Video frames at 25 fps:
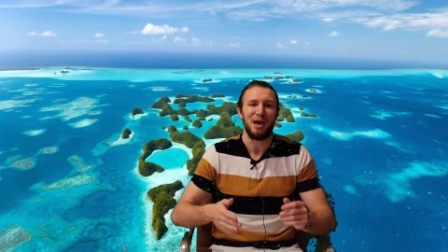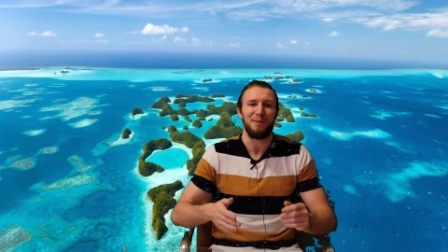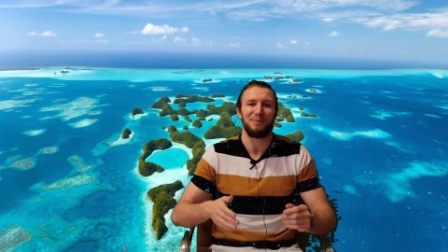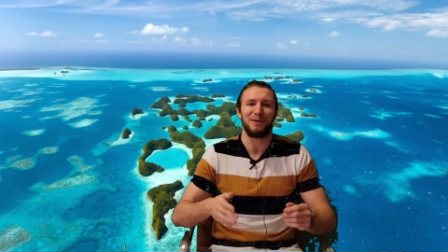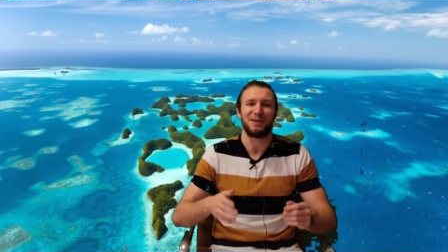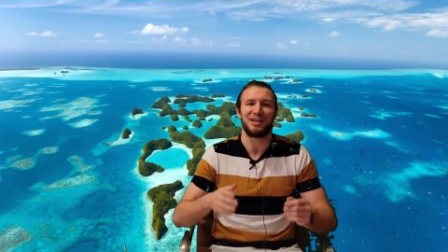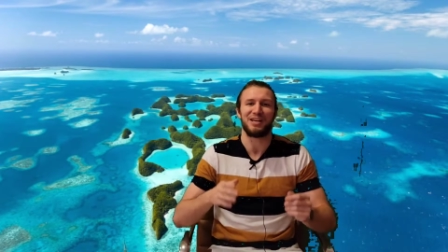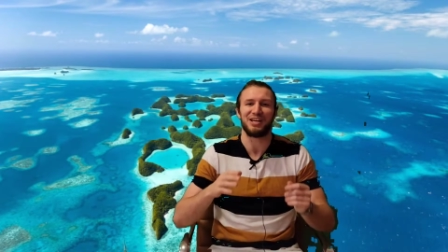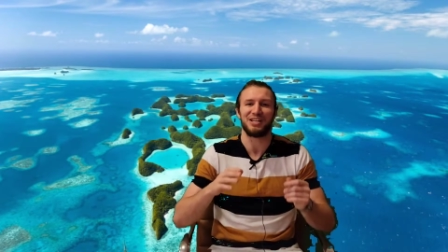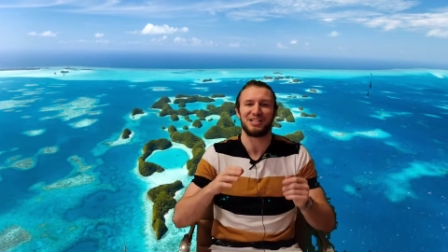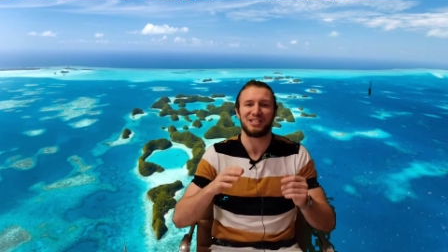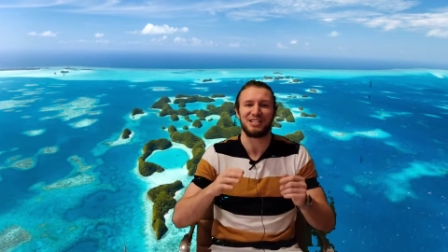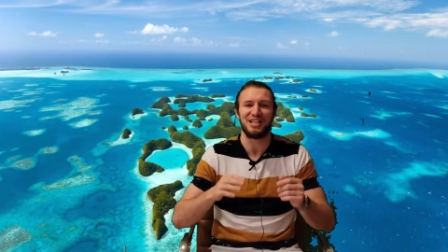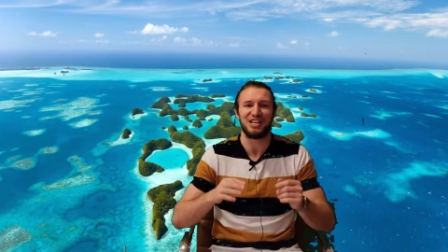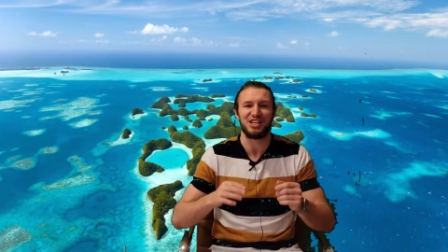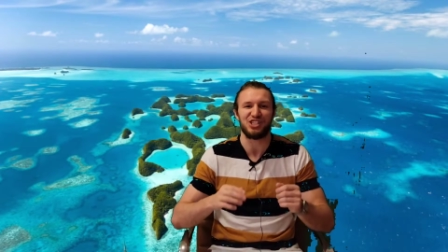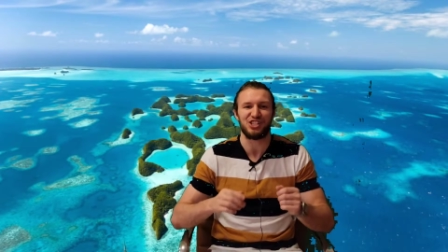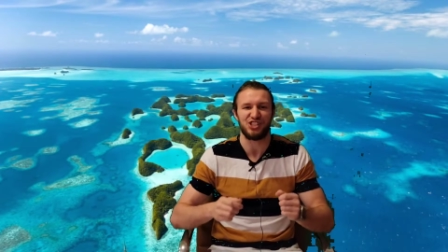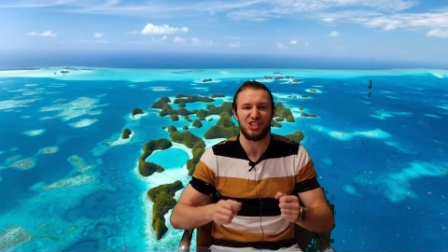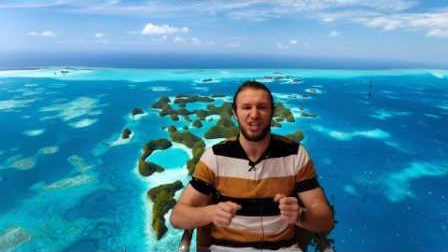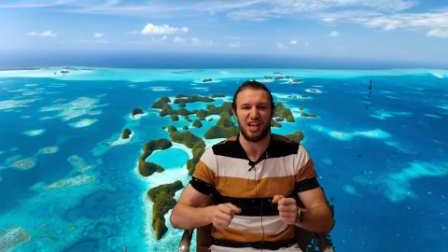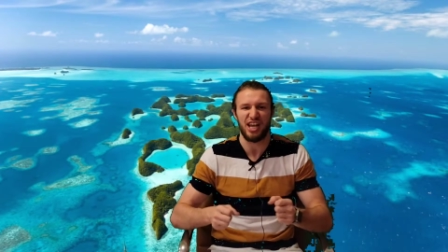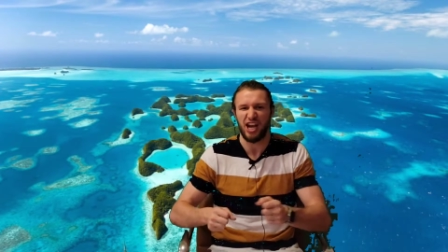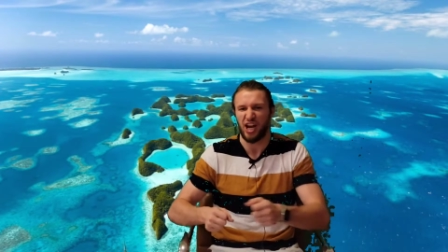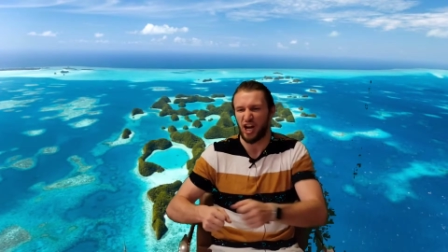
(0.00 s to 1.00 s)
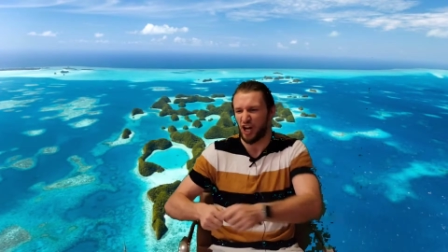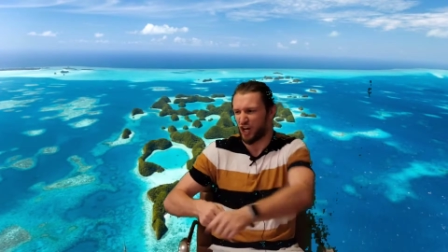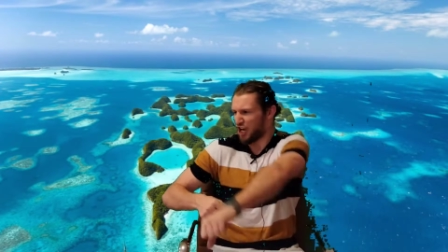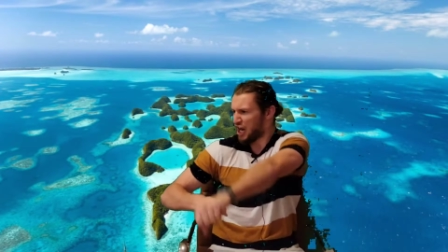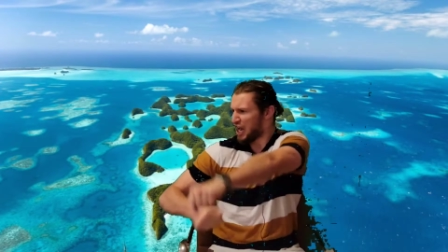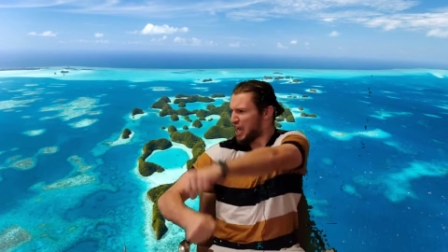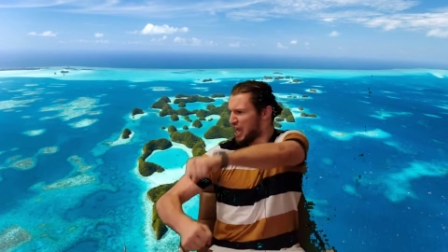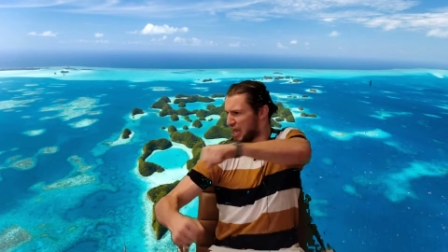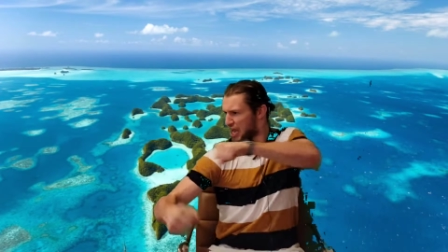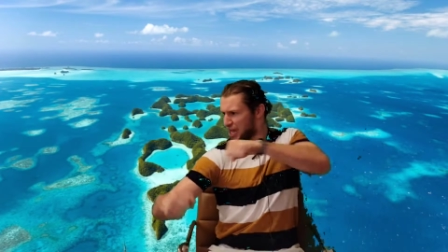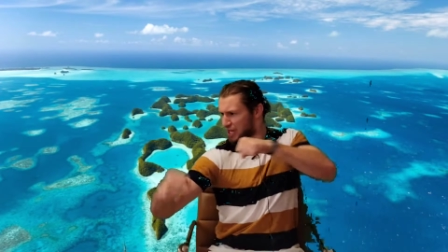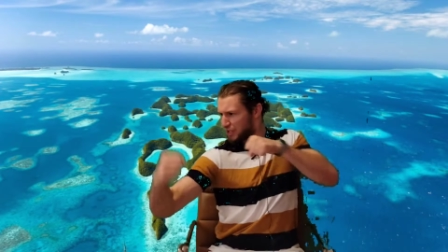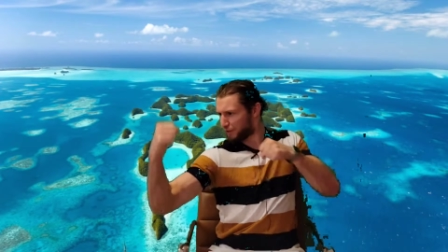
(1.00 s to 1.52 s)
because
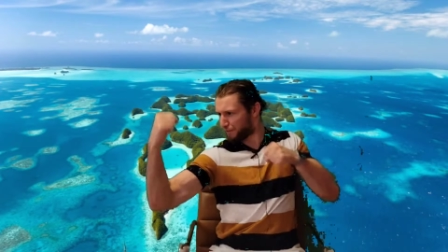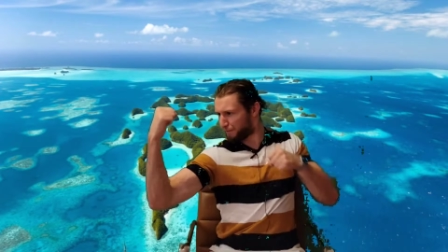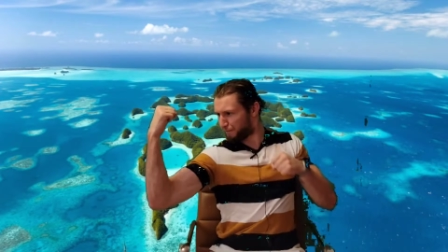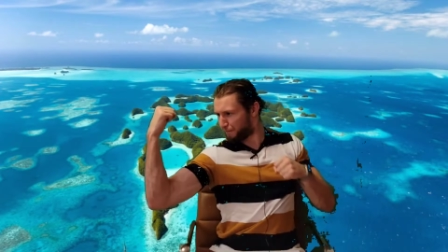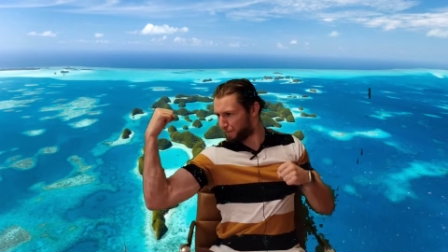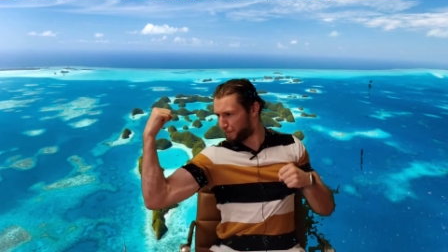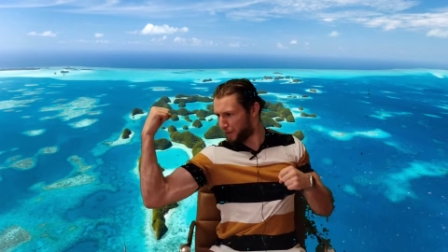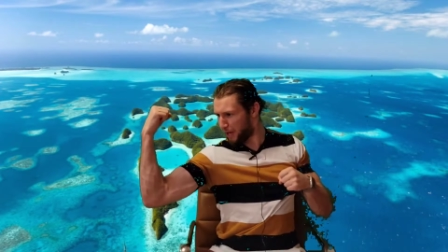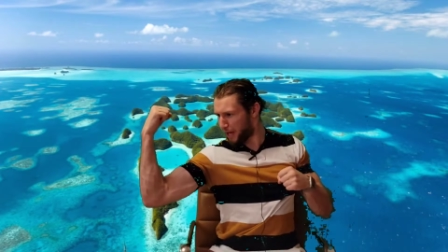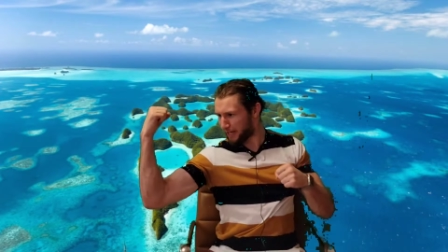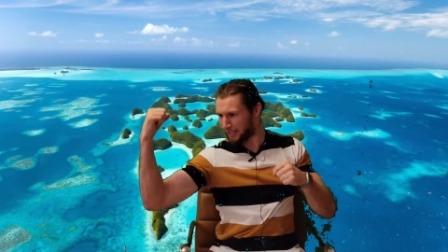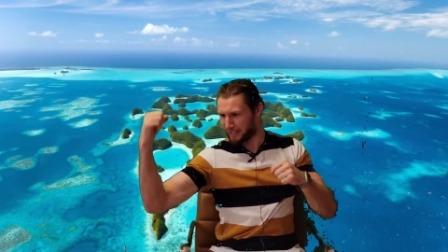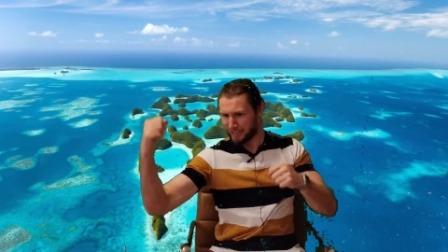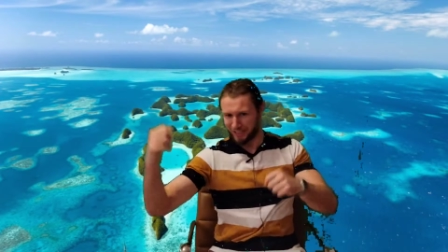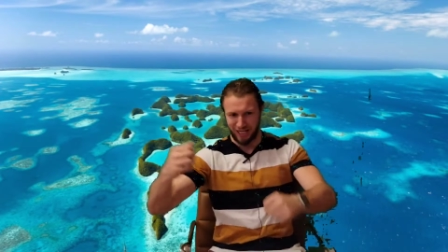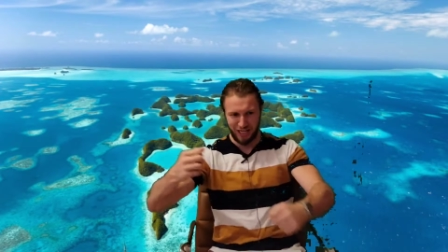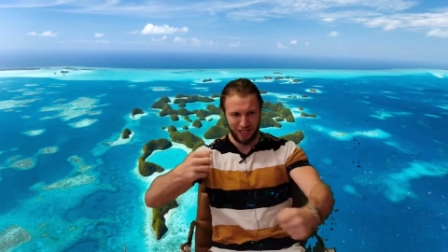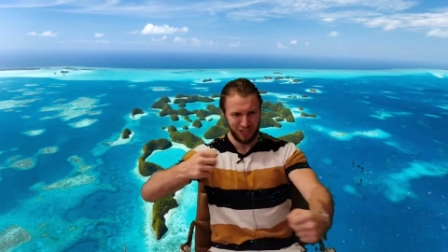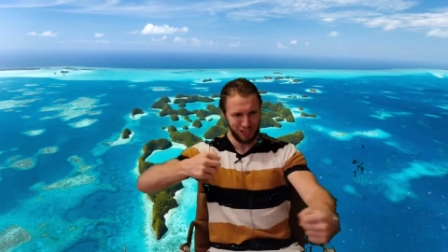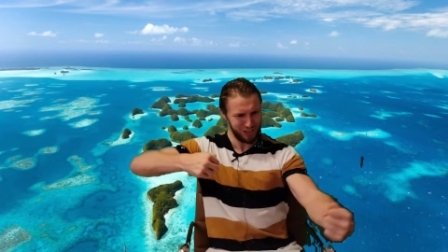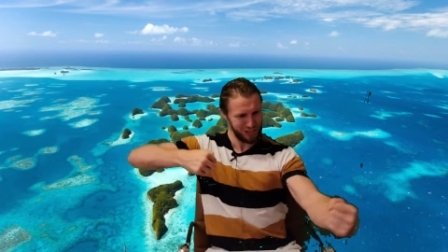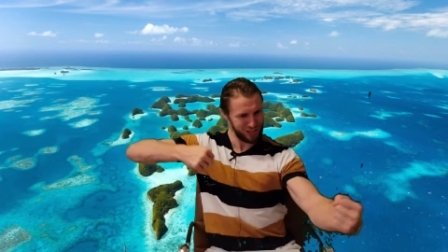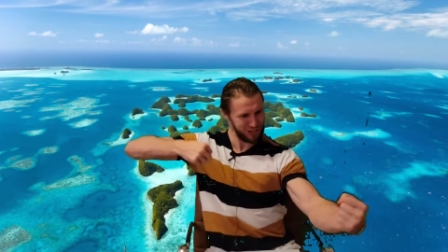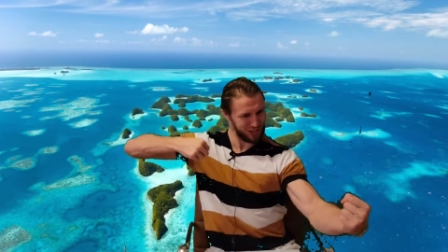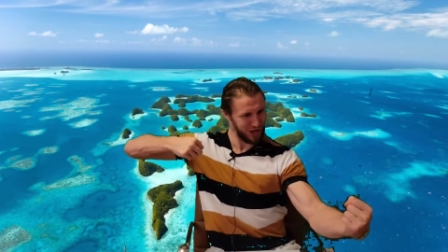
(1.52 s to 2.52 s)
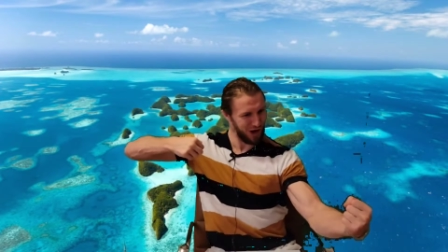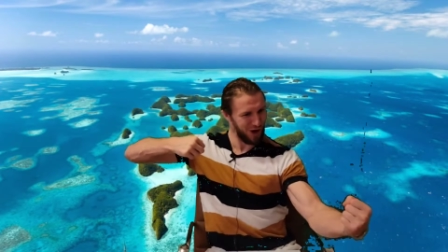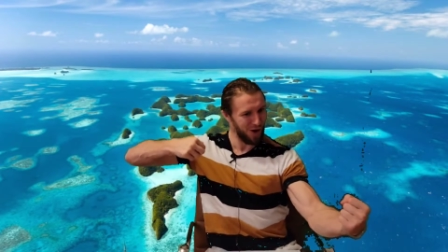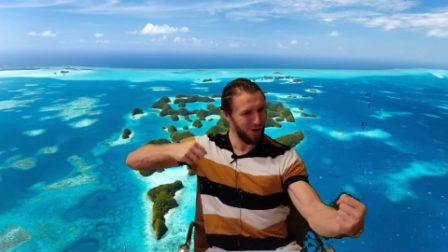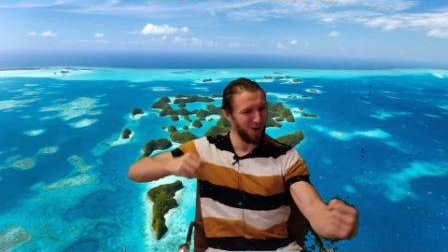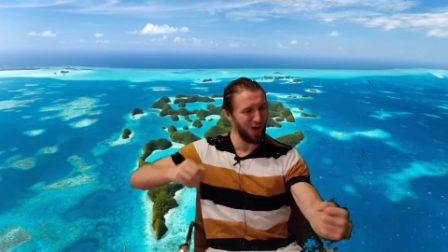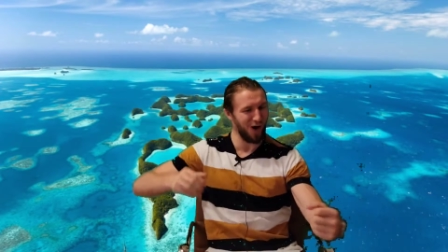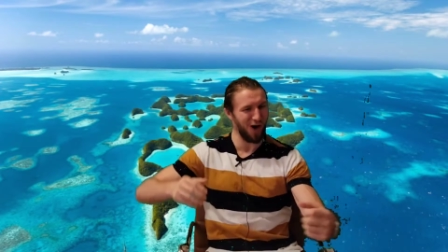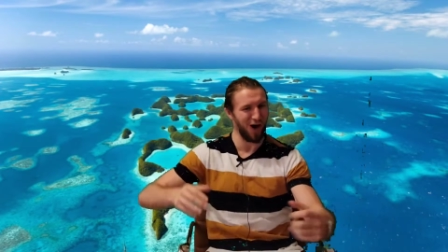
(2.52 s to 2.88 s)
Naseer is flexing so